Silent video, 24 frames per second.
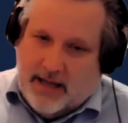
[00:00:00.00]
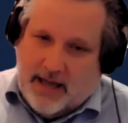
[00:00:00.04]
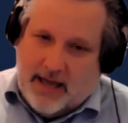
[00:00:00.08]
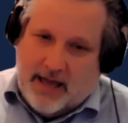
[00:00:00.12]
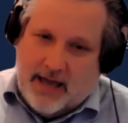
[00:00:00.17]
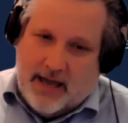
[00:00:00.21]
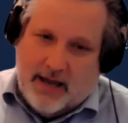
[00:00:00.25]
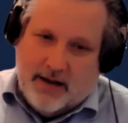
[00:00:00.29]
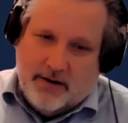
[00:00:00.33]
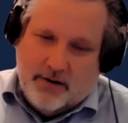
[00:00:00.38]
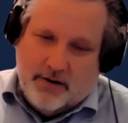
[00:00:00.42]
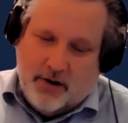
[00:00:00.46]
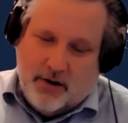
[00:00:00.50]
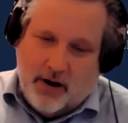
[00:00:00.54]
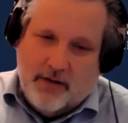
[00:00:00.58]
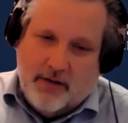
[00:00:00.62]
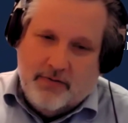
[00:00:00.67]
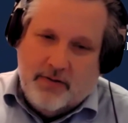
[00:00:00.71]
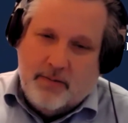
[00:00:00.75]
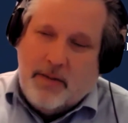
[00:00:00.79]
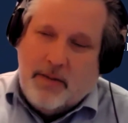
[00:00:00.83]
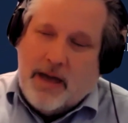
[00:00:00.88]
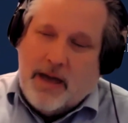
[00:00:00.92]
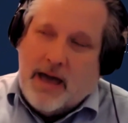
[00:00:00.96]
And
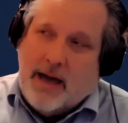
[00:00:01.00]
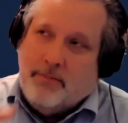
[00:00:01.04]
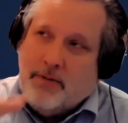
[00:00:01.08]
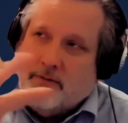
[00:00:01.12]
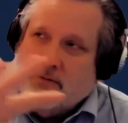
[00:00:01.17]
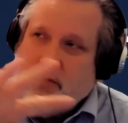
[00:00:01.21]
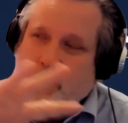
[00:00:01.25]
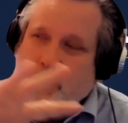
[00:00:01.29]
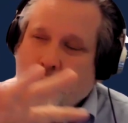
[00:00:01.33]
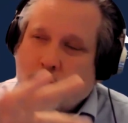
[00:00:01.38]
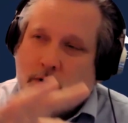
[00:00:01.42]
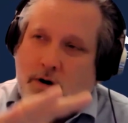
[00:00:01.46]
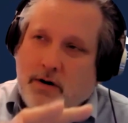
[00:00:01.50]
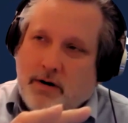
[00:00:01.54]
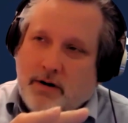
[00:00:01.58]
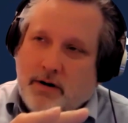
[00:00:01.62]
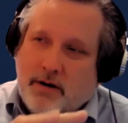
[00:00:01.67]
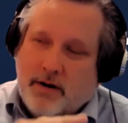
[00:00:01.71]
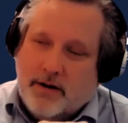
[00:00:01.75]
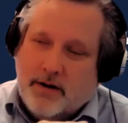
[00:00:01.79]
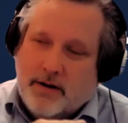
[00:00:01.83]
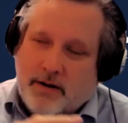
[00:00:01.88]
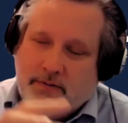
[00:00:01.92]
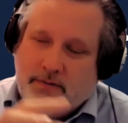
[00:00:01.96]
on the map,
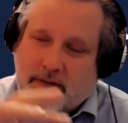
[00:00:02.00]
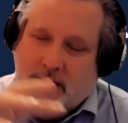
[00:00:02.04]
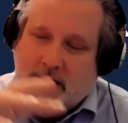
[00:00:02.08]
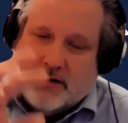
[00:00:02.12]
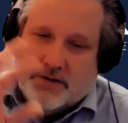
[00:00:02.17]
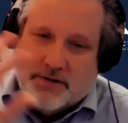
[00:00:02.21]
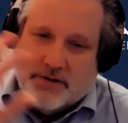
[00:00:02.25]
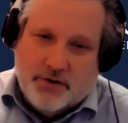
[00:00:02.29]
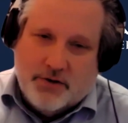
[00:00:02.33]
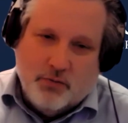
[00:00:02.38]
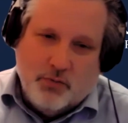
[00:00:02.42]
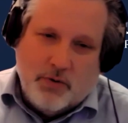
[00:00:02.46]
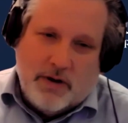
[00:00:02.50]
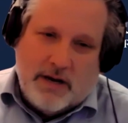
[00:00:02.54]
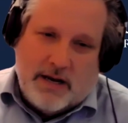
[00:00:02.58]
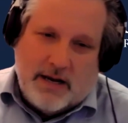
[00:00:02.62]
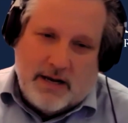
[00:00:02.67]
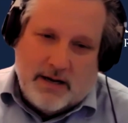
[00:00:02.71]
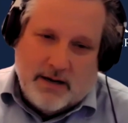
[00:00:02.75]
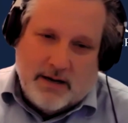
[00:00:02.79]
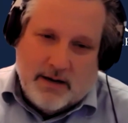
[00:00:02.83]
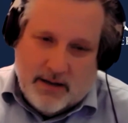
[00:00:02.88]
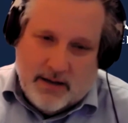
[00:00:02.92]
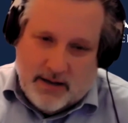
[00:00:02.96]
everywhere that is
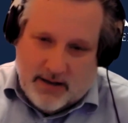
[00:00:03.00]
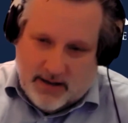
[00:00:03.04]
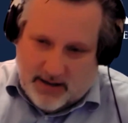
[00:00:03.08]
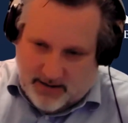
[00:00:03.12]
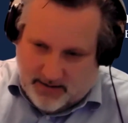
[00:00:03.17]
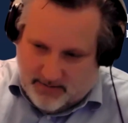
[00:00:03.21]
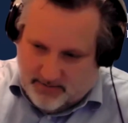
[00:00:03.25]
green